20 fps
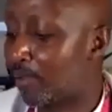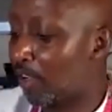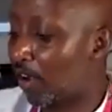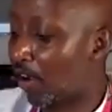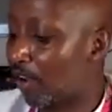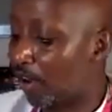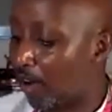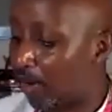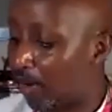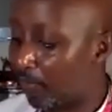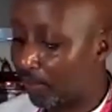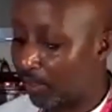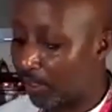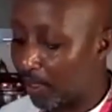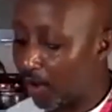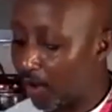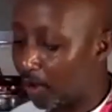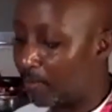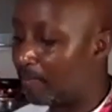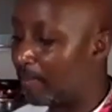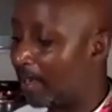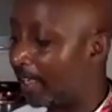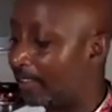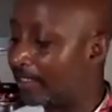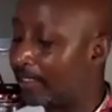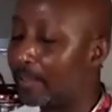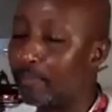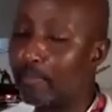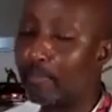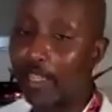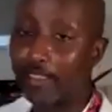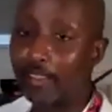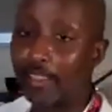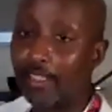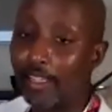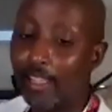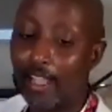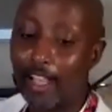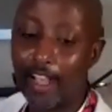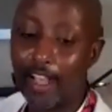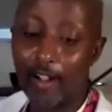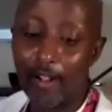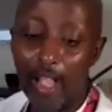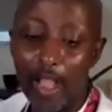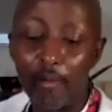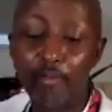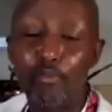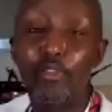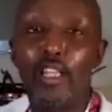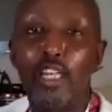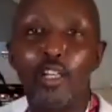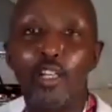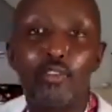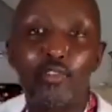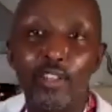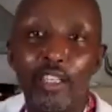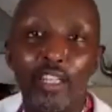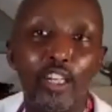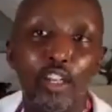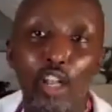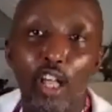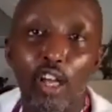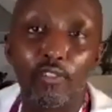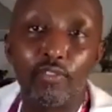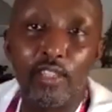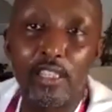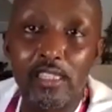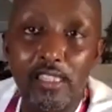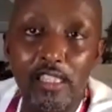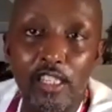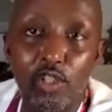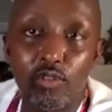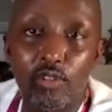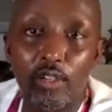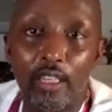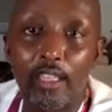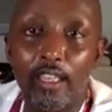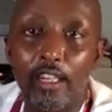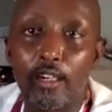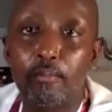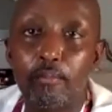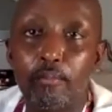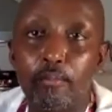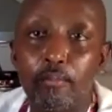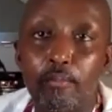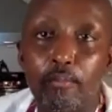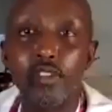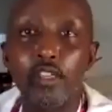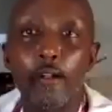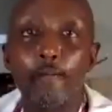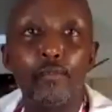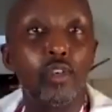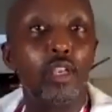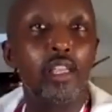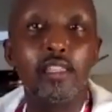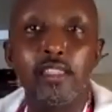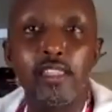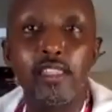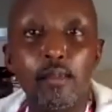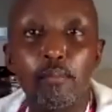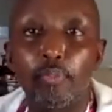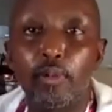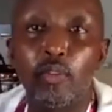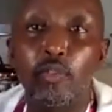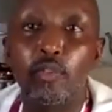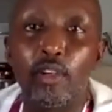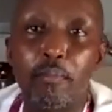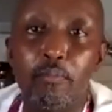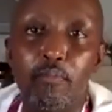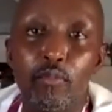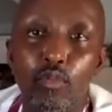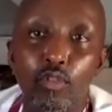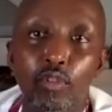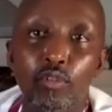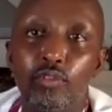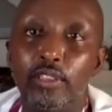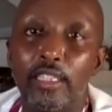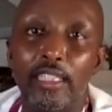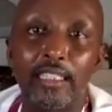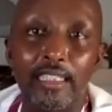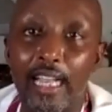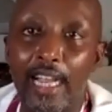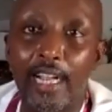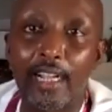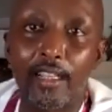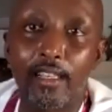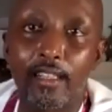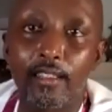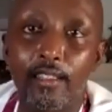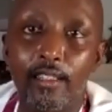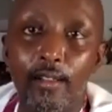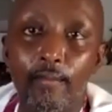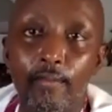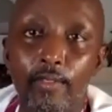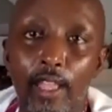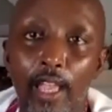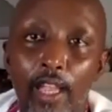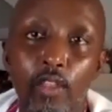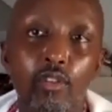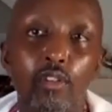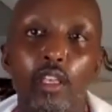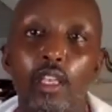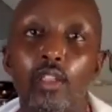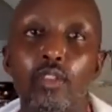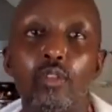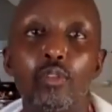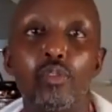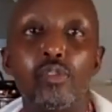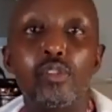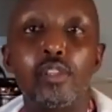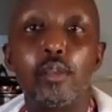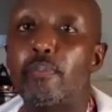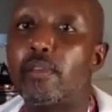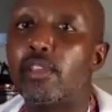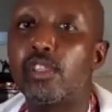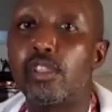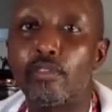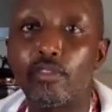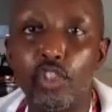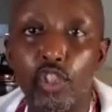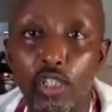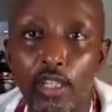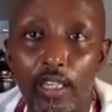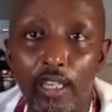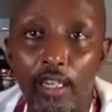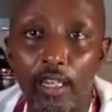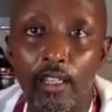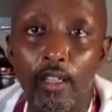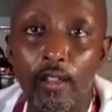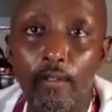going on for the whole month. But uh, I really love this dish right here because you can simply remove the duck and you can use a piece of chicken.